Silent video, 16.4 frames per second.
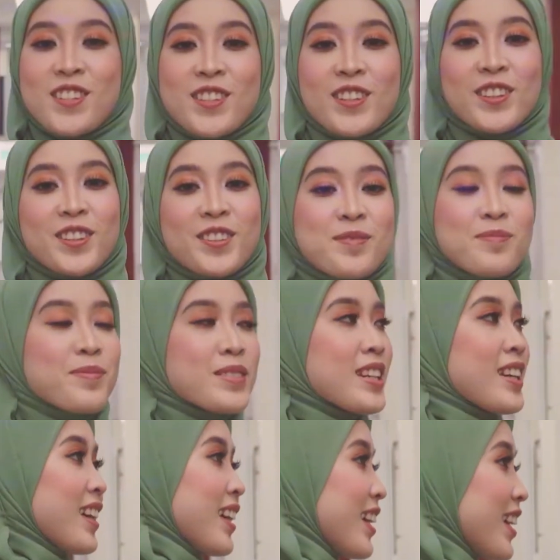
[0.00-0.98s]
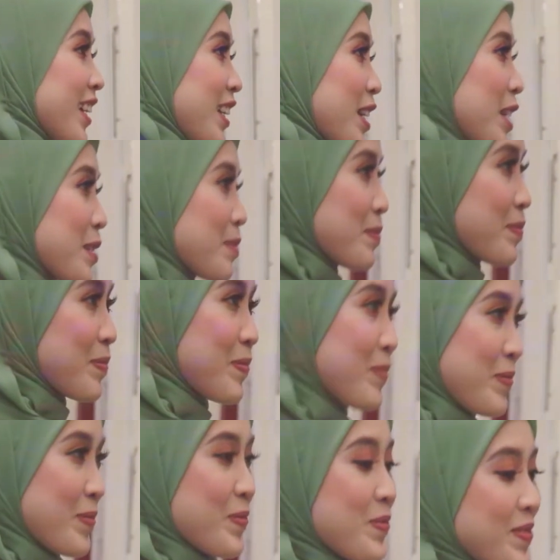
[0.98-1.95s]
and actually we are planning
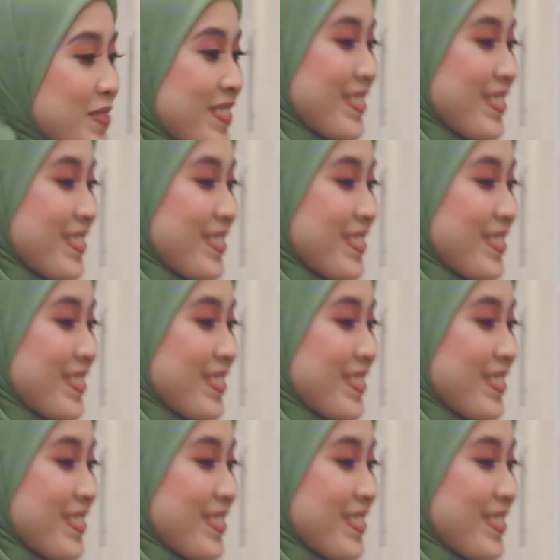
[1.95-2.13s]
on doing